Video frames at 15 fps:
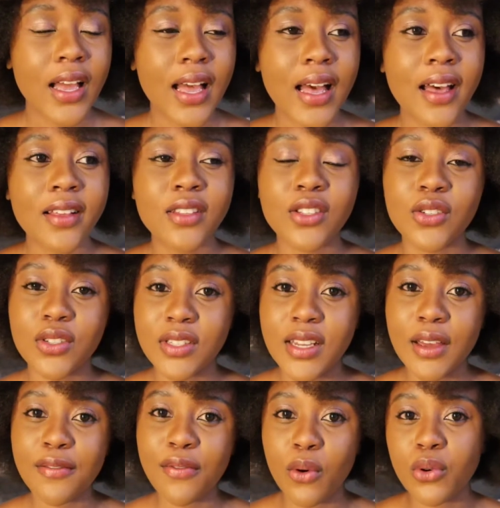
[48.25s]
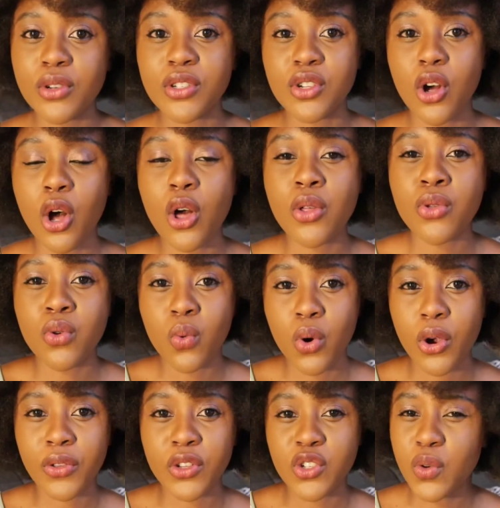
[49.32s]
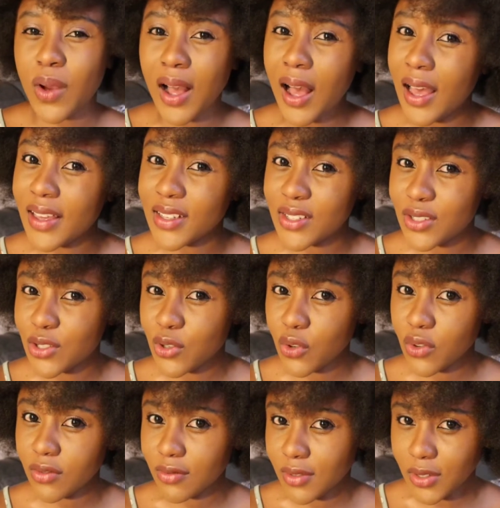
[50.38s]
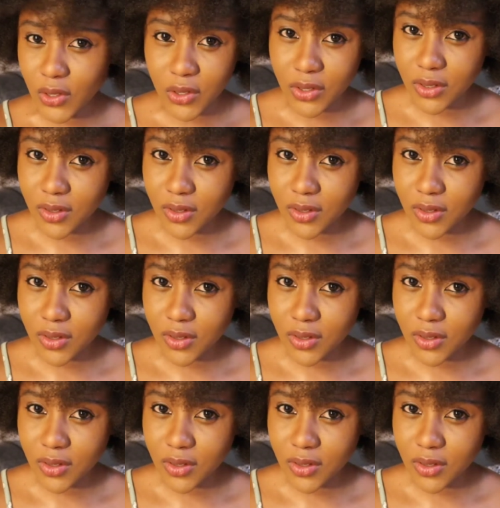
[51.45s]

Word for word: and to stay focused on the work that you are hired to do, you know,